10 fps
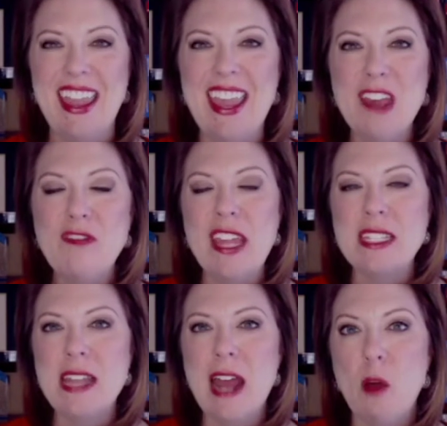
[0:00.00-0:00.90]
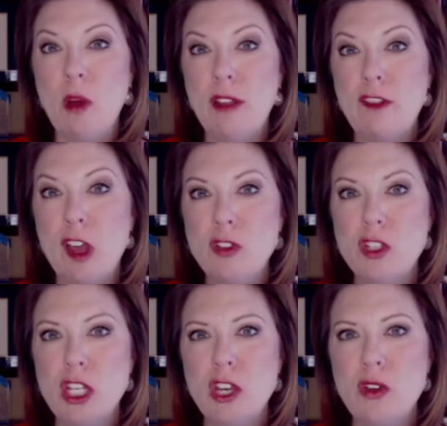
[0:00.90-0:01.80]
If it's not one of those
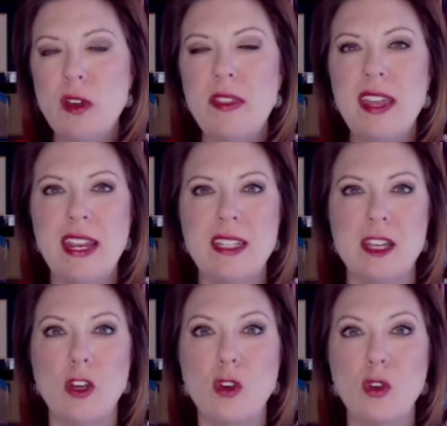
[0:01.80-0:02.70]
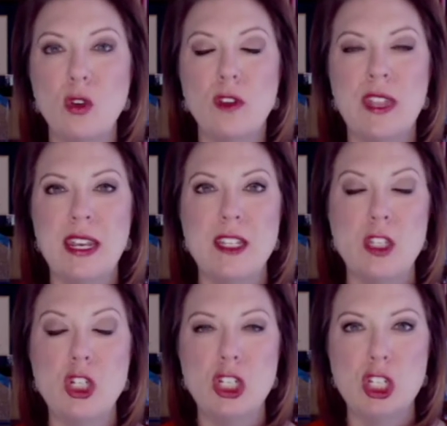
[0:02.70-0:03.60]
two, then it's
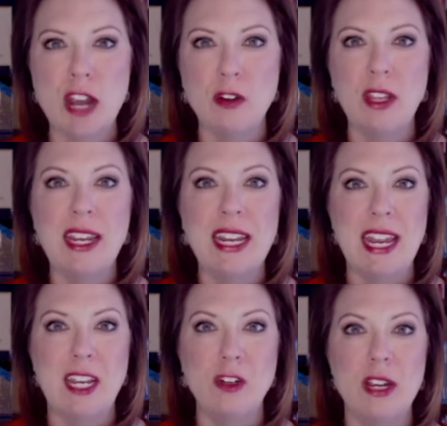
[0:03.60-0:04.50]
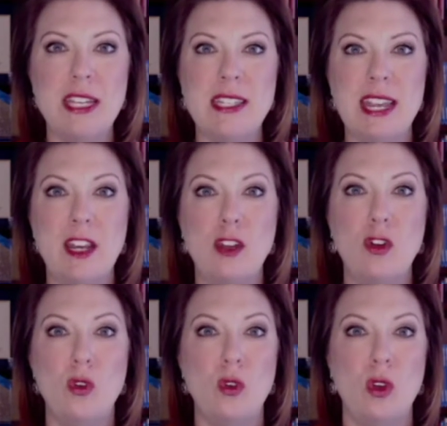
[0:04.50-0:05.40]
generally an increase in
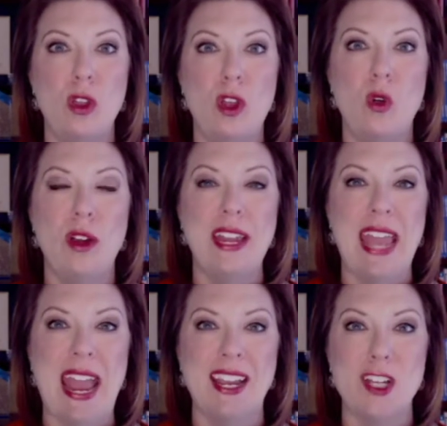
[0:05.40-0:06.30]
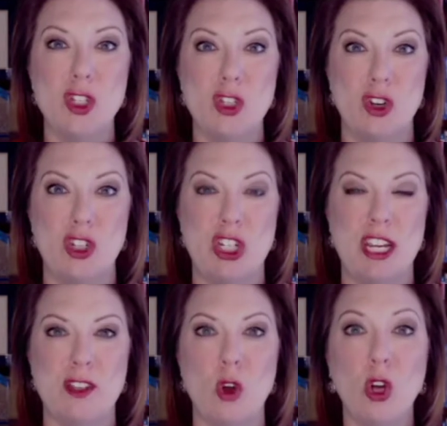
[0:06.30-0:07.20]
Google organic
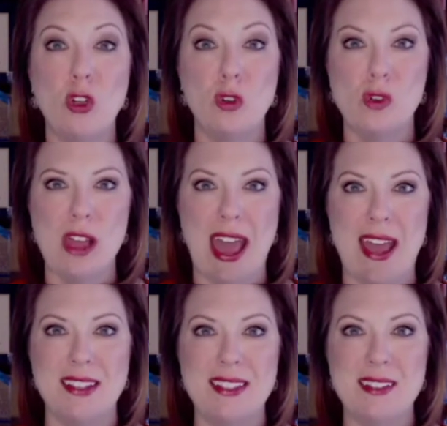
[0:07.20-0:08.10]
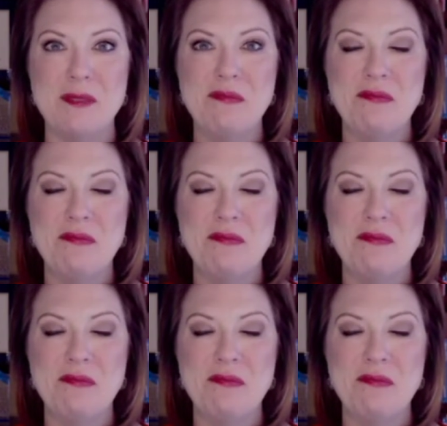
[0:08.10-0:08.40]
searches or Google ads.